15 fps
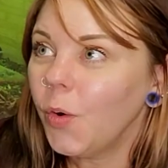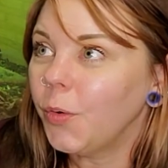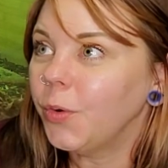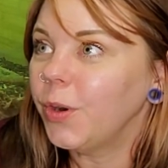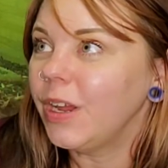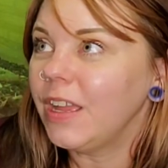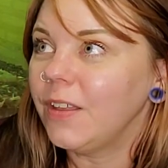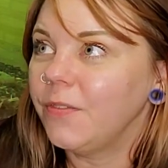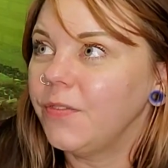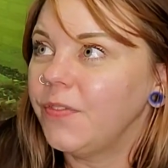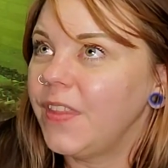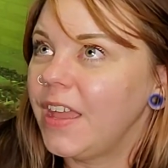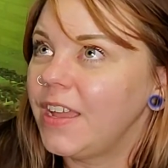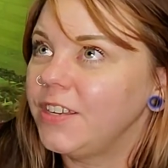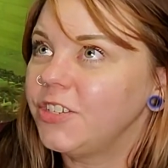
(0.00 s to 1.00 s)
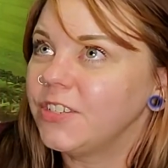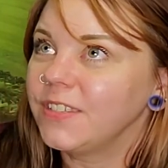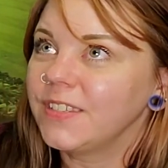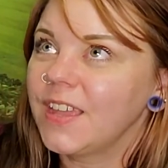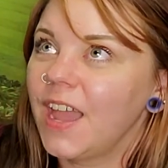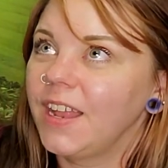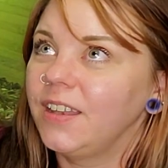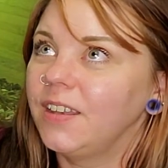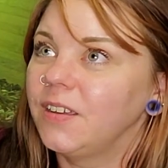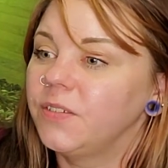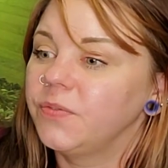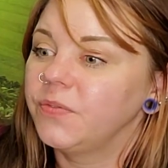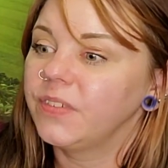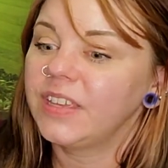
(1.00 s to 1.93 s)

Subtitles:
or if they just kind of